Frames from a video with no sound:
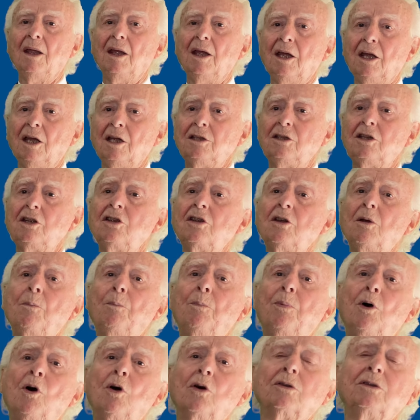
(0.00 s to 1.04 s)
It is
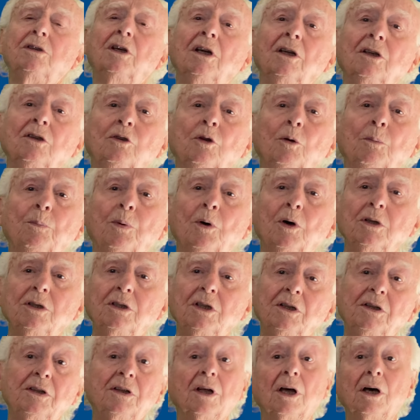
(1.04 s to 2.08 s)
important to point
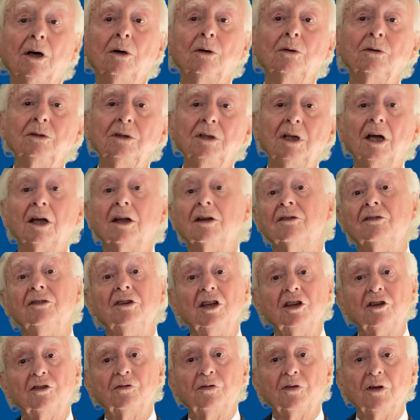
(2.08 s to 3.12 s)
out that
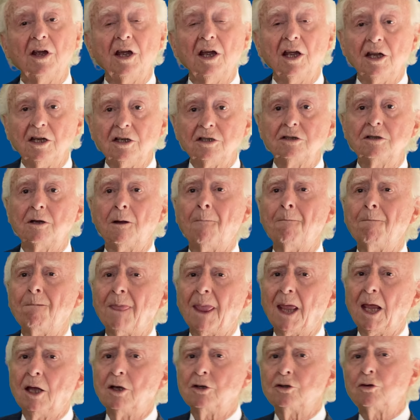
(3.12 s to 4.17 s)
this phase
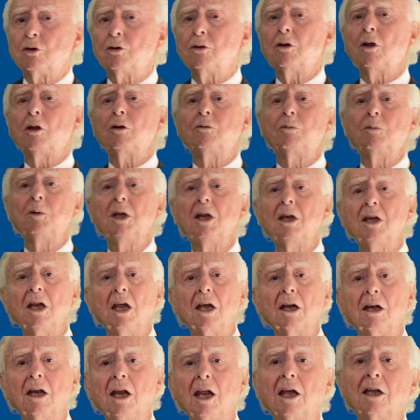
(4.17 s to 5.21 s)
should not be
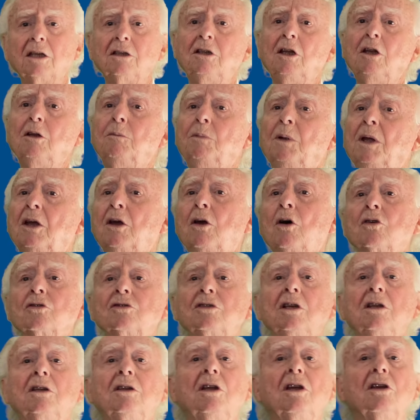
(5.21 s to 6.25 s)
neglected because
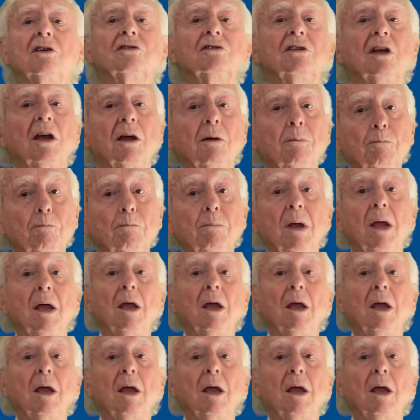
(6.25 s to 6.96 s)
it is the